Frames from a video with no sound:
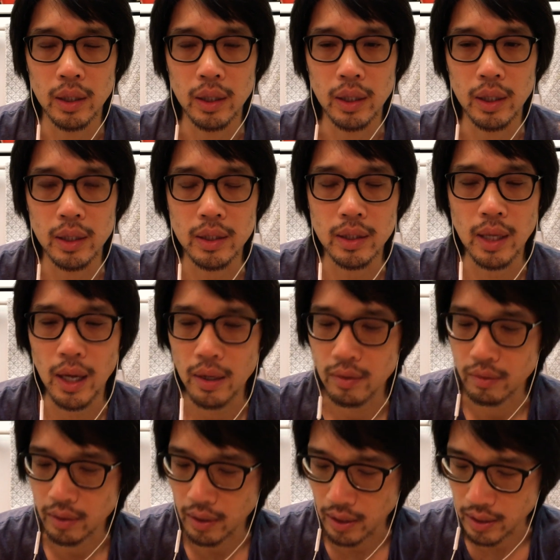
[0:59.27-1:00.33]
it's
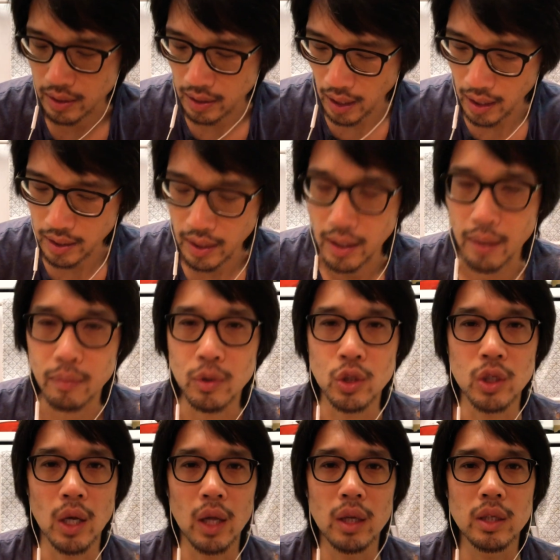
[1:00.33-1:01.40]
not that I'm
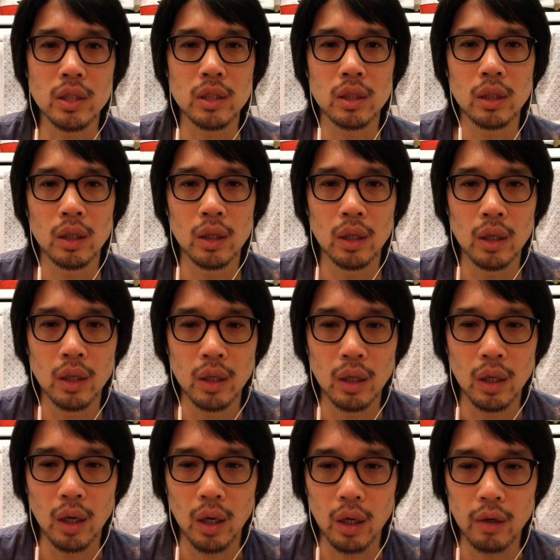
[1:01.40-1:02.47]
jealous
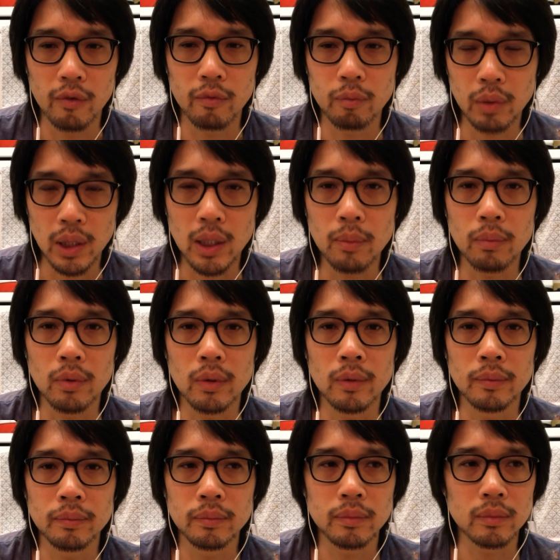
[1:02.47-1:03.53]
of people.
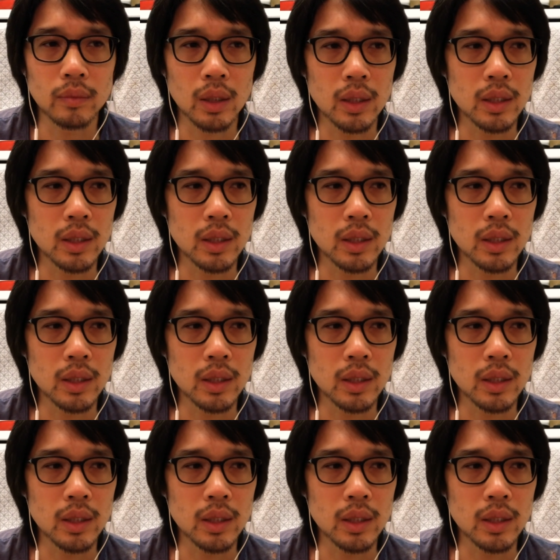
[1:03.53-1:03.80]
It